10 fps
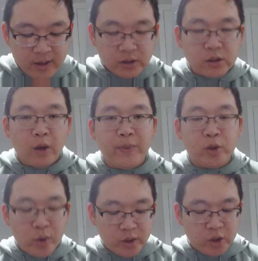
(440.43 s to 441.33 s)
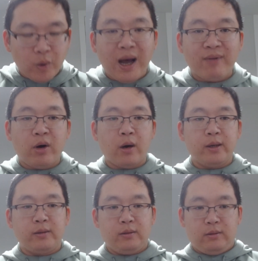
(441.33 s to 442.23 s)
So between the two, I have a
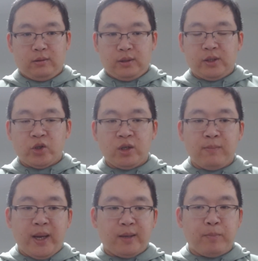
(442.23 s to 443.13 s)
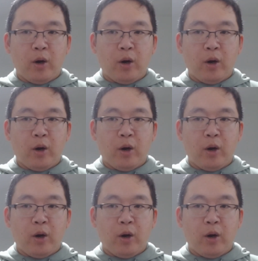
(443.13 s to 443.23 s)
hard decision to make.